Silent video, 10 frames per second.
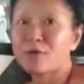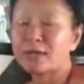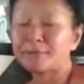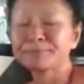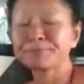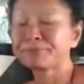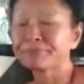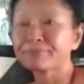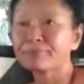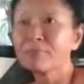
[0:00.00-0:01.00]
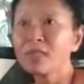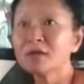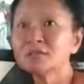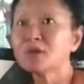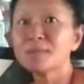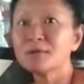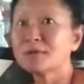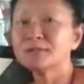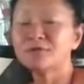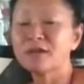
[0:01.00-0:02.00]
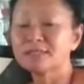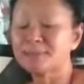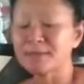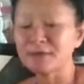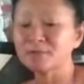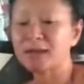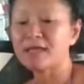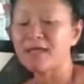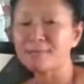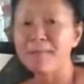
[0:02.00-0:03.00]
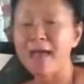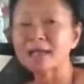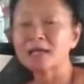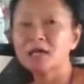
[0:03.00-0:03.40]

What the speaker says: morning. So nobody wanted to arrest me. But anyways, when I came back,